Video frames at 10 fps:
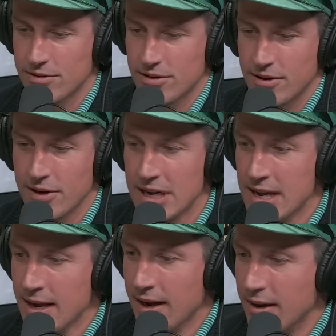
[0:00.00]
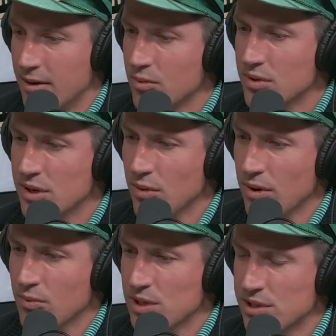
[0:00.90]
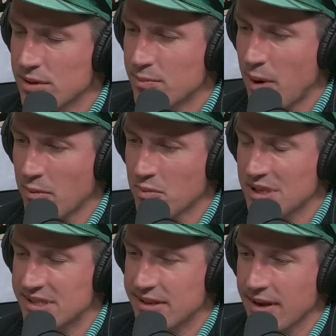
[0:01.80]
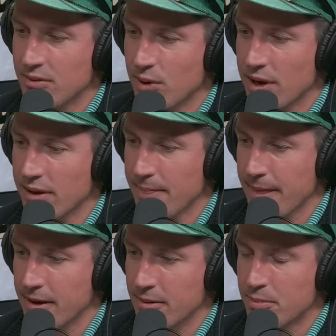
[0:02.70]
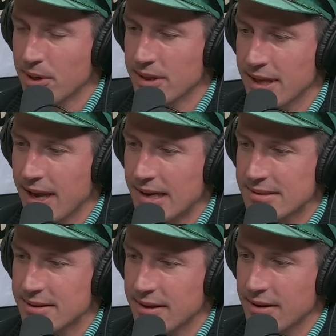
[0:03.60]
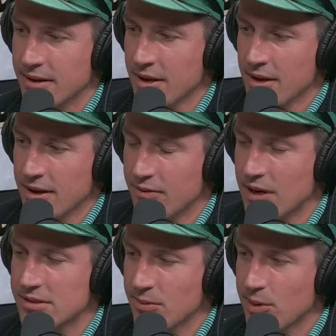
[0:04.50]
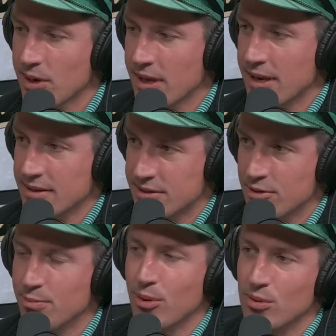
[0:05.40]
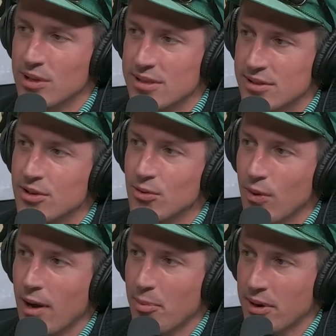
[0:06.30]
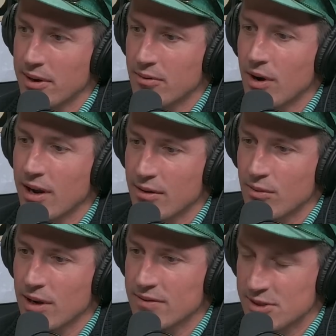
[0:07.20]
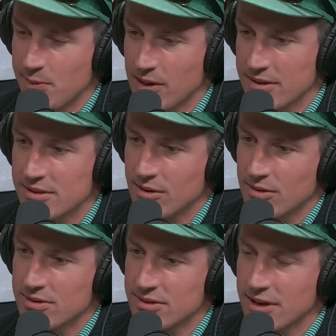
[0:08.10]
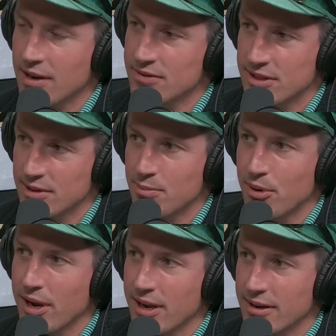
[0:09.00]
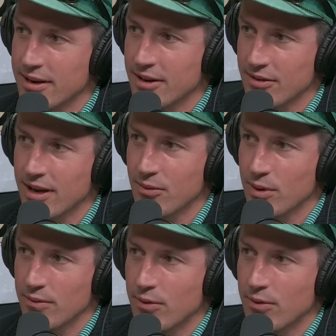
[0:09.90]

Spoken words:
sure. You know what? We should probably segue, bring the guest in. Eventually, we're going to get to Boldy's new weapon and Ryan Reeves' smelling salts, knives to the brain, and how that went